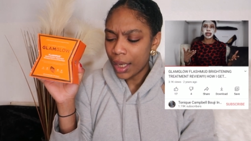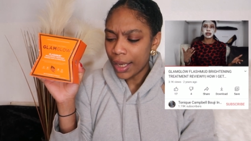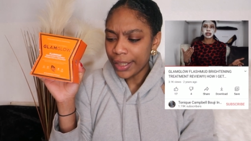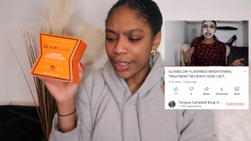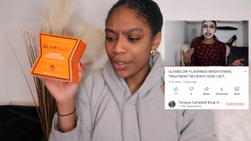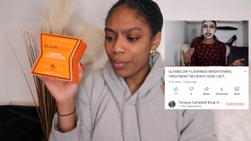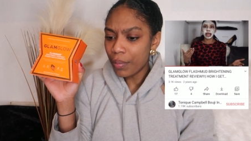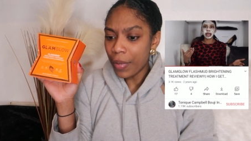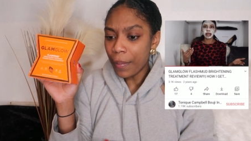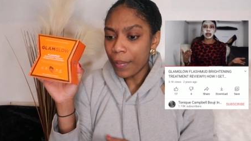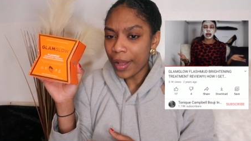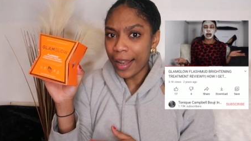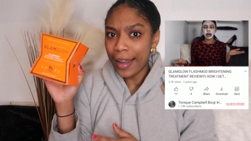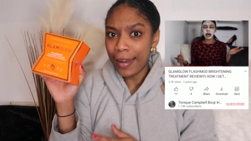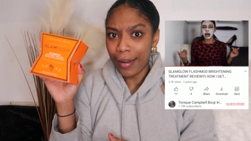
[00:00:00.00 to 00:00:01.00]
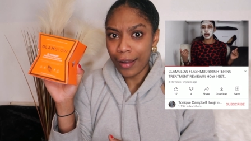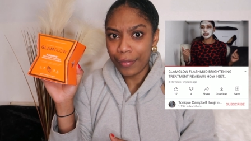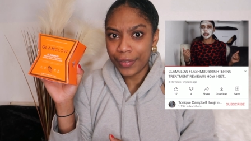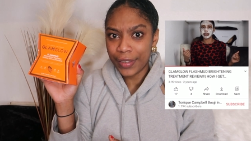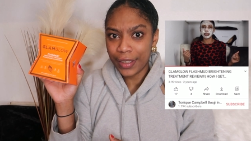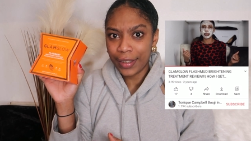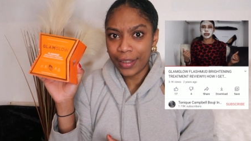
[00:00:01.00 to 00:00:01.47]
I just remember I
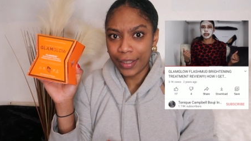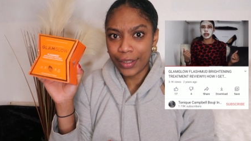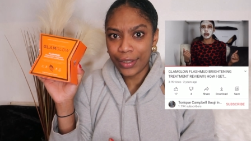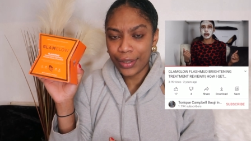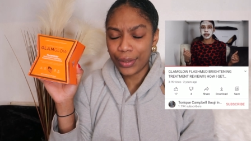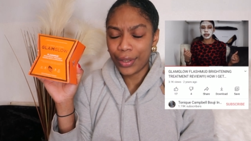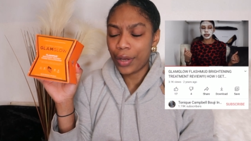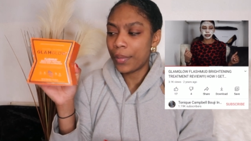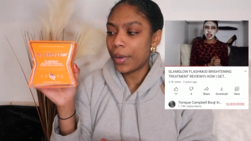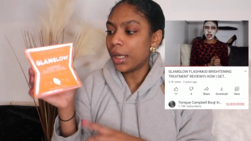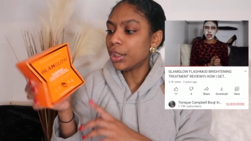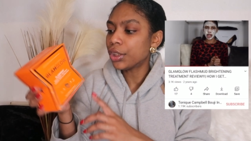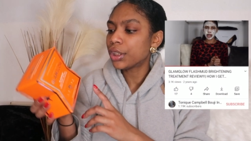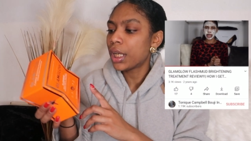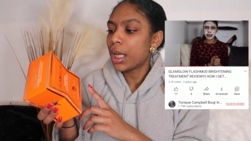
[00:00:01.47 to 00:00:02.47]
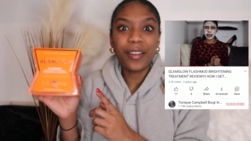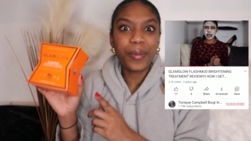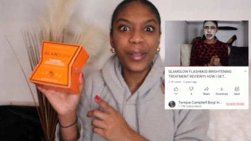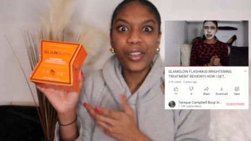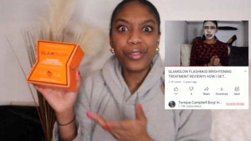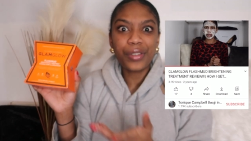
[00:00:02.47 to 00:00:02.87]
loved this so much and I've been